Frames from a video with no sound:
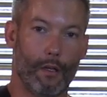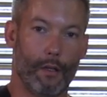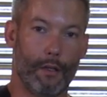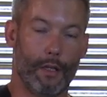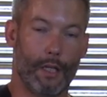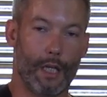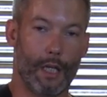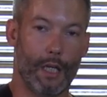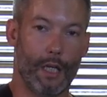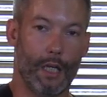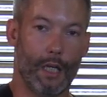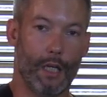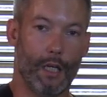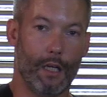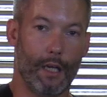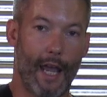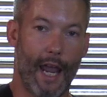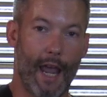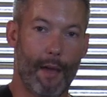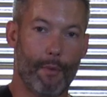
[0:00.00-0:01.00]

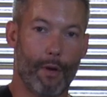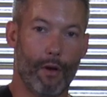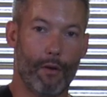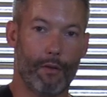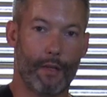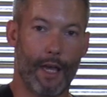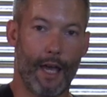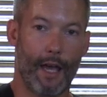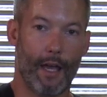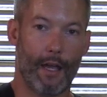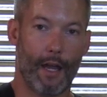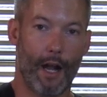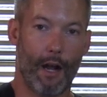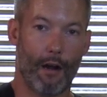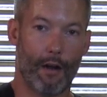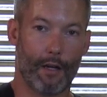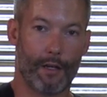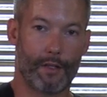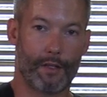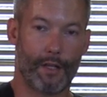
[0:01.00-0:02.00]
the ammo that
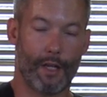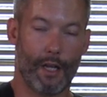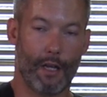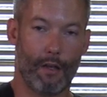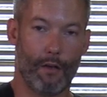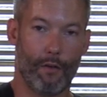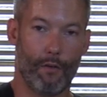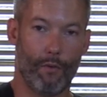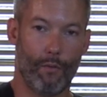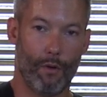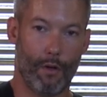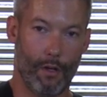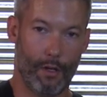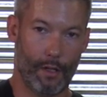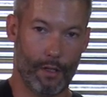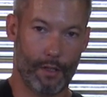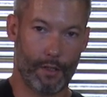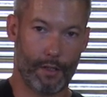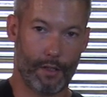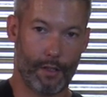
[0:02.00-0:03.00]
Eric sent
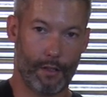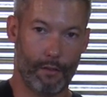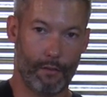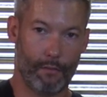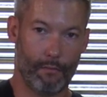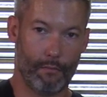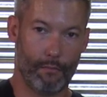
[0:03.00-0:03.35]
was